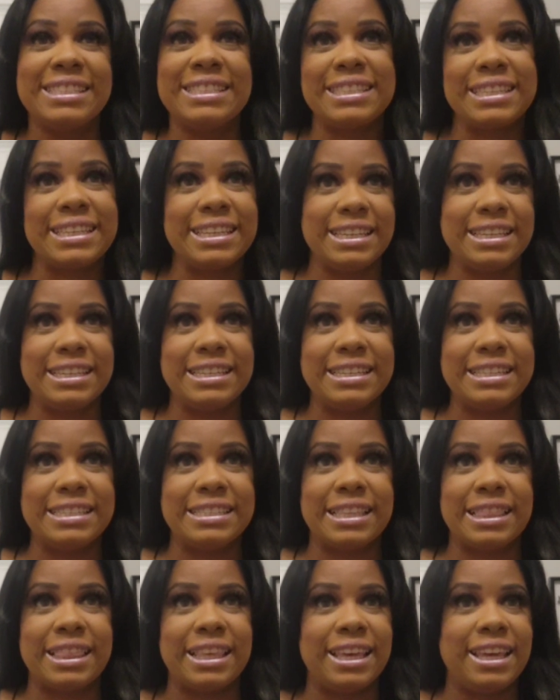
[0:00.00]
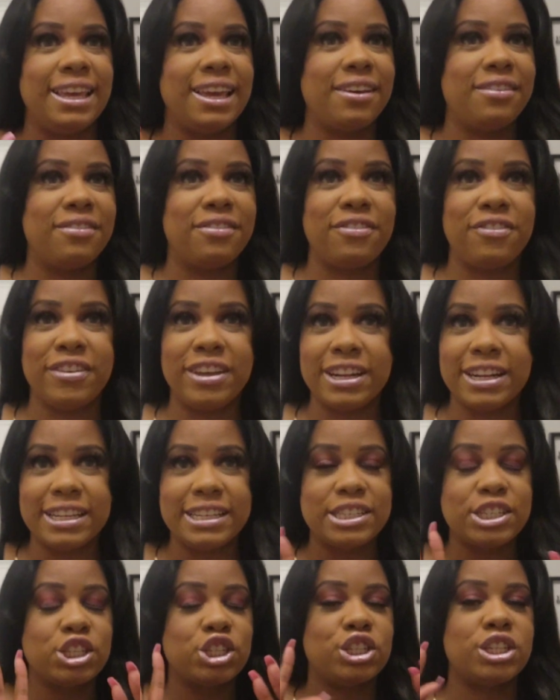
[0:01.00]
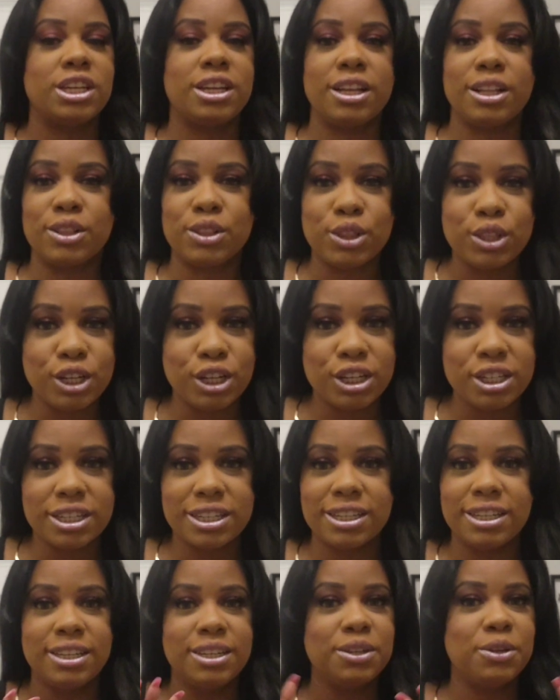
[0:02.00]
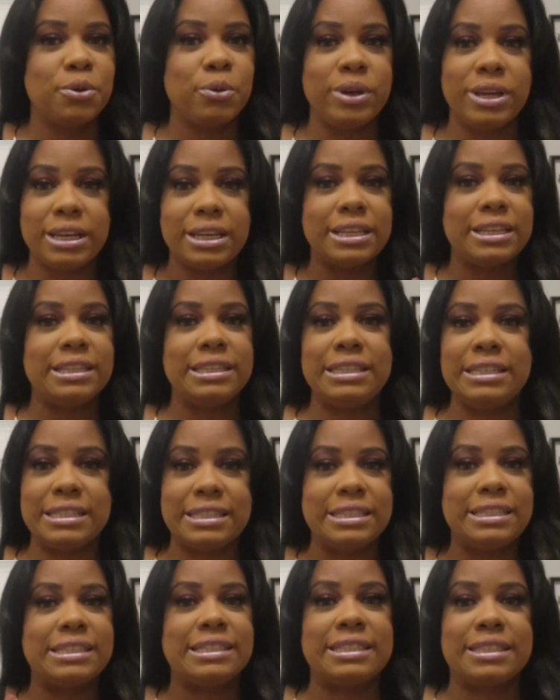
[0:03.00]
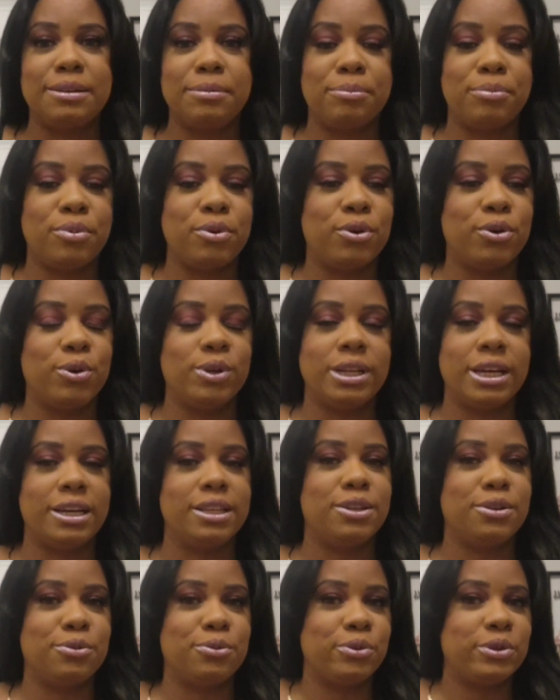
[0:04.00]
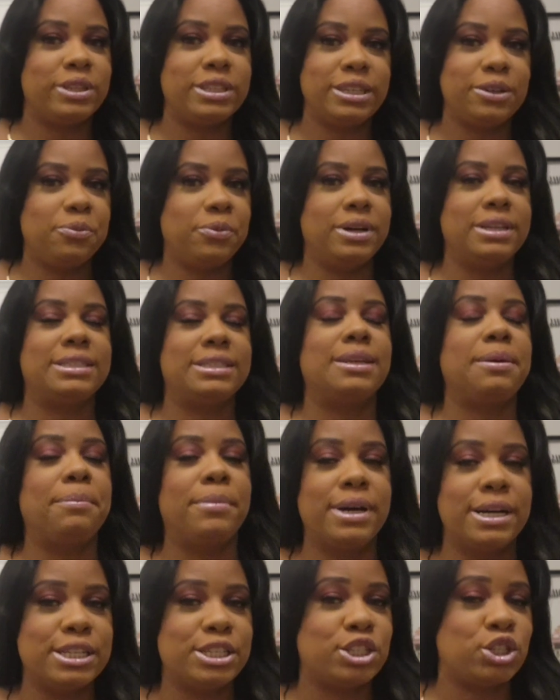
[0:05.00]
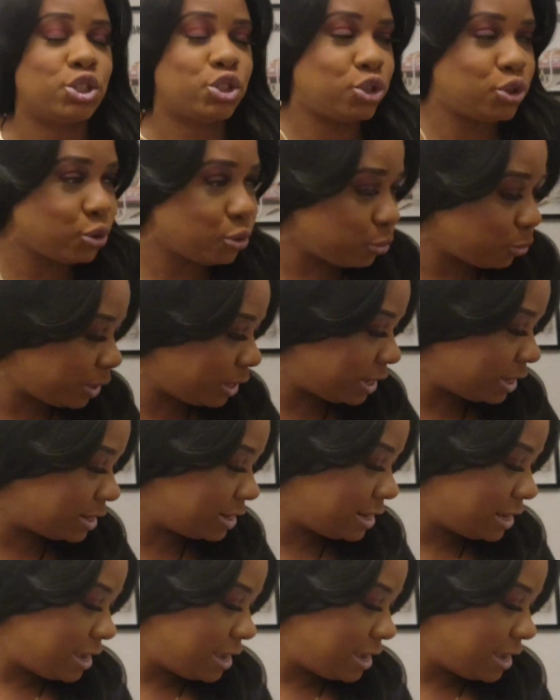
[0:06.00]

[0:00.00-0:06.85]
is the finished look. Quick, easy, simple. Like there really wasn't much to it.